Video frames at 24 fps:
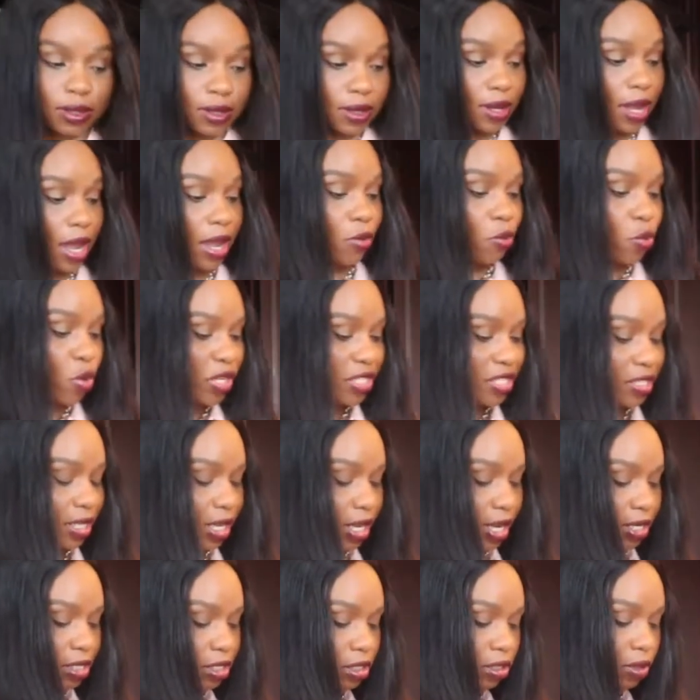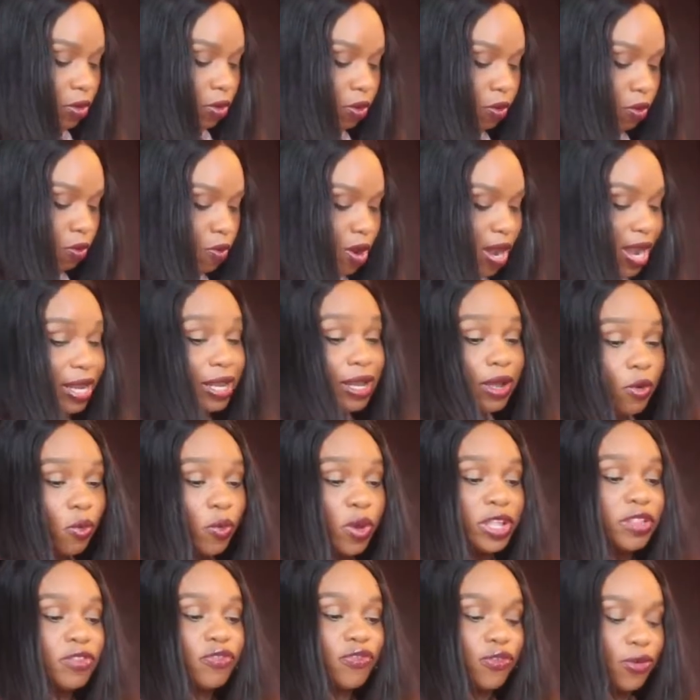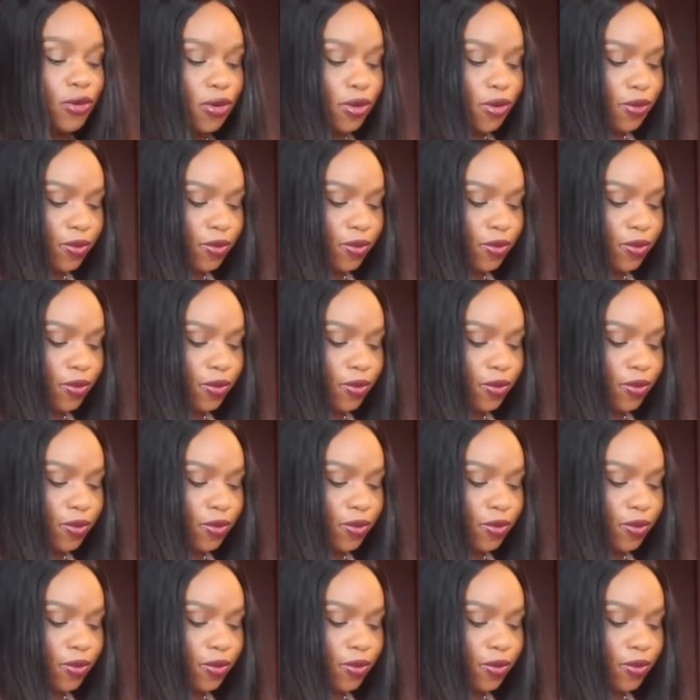I whisk it while I wait for